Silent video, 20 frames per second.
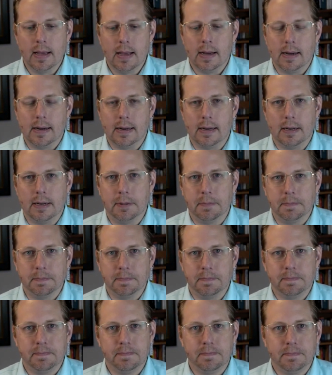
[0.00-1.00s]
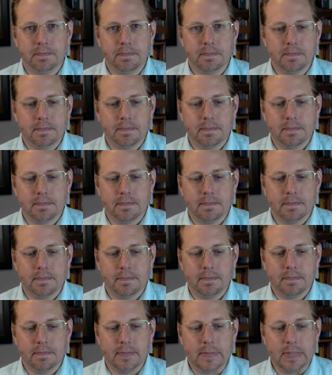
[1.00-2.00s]

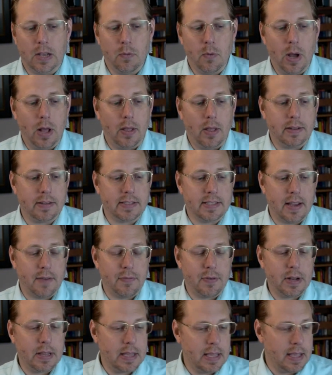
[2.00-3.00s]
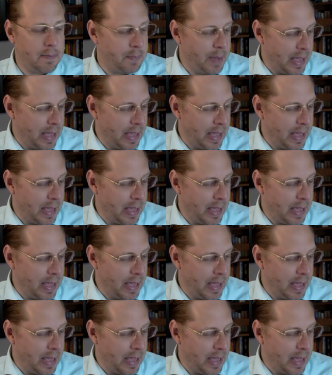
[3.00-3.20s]
Well, it's definitely